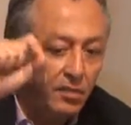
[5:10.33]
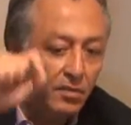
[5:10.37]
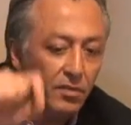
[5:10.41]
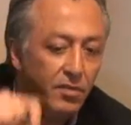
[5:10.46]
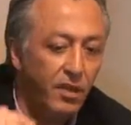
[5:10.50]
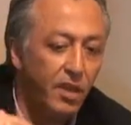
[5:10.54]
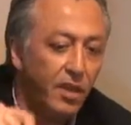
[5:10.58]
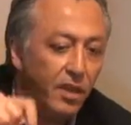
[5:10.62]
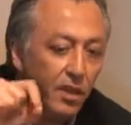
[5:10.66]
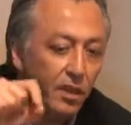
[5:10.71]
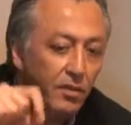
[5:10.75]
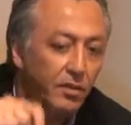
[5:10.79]

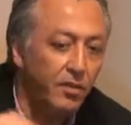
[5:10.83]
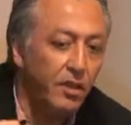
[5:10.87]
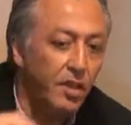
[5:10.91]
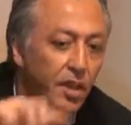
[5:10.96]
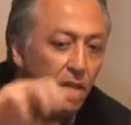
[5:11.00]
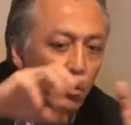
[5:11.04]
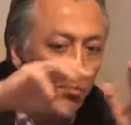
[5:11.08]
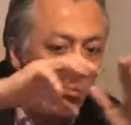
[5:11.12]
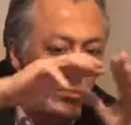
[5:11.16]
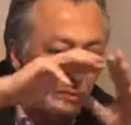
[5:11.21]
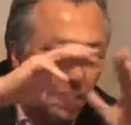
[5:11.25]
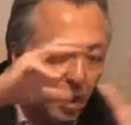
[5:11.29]
very,
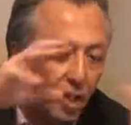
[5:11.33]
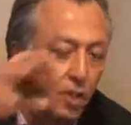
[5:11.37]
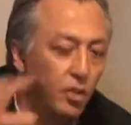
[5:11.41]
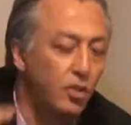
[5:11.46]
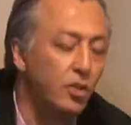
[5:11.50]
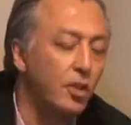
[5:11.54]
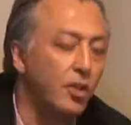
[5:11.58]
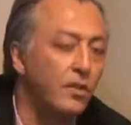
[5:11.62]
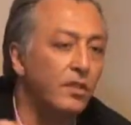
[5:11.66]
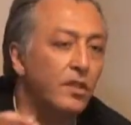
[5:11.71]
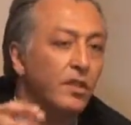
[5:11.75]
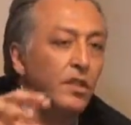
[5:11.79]
very
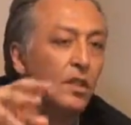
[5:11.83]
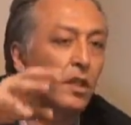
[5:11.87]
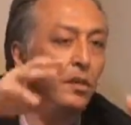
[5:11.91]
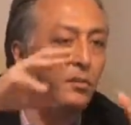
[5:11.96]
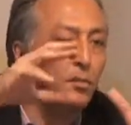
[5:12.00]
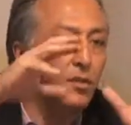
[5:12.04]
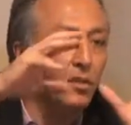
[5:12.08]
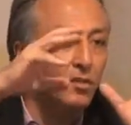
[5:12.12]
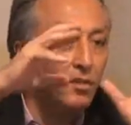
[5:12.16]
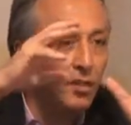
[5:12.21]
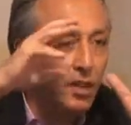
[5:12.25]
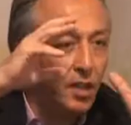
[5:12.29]
picture of
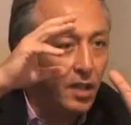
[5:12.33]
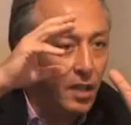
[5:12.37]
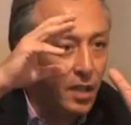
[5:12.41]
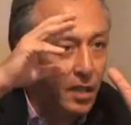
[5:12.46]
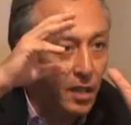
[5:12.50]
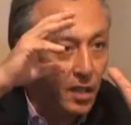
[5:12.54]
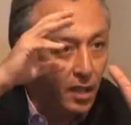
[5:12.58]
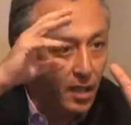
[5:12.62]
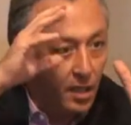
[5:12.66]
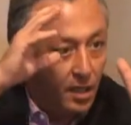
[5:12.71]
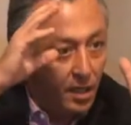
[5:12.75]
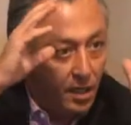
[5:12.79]
Islam, the
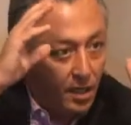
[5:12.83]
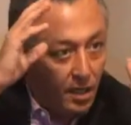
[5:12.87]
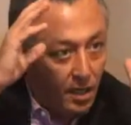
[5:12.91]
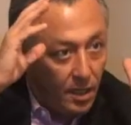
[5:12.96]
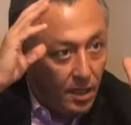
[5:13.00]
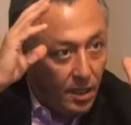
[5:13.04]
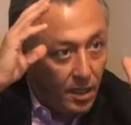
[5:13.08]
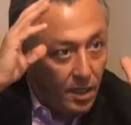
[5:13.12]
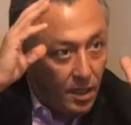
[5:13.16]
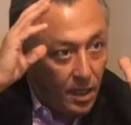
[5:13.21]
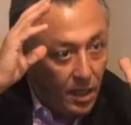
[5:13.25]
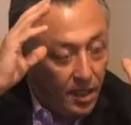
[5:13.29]
very
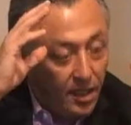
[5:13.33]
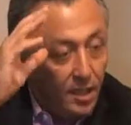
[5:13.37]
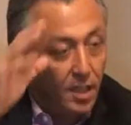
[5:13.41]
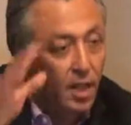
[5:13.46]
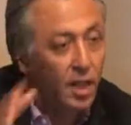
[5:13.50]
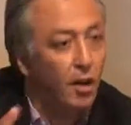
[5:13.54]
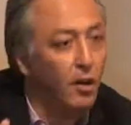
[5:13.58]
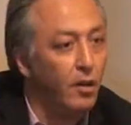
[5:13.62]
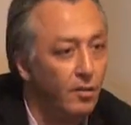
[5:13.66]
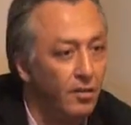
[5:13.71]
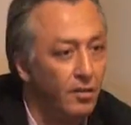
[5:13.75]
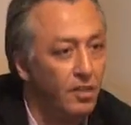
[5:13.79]

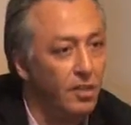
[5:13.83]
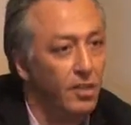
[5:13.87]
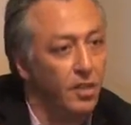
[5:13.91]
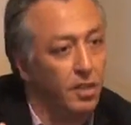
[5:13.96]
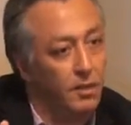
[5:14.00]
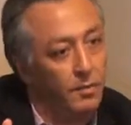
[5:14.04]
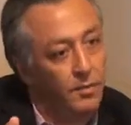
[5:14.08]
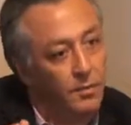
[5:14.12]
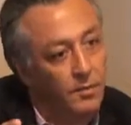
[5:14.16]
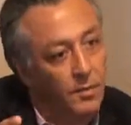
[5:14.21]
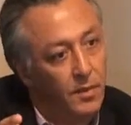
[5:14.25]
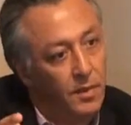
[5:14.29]
idea of
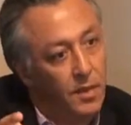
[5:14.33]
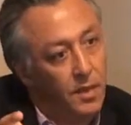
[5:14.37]
Islam.